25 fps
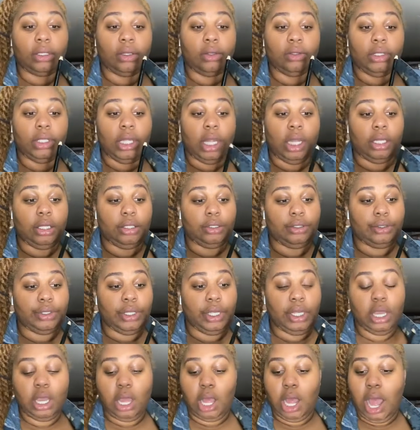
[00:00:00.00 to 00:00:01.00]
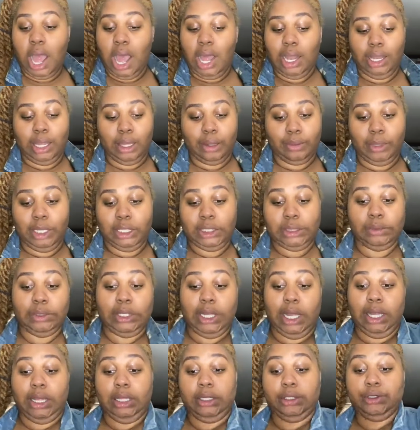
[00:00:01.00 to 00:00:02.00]
on Dollar Tree, y'all. I love me some
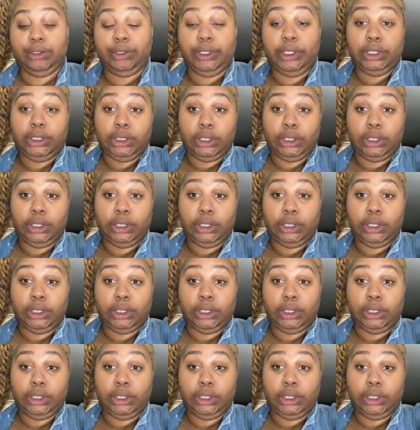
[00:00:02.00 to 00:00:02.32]
Dollar Tree.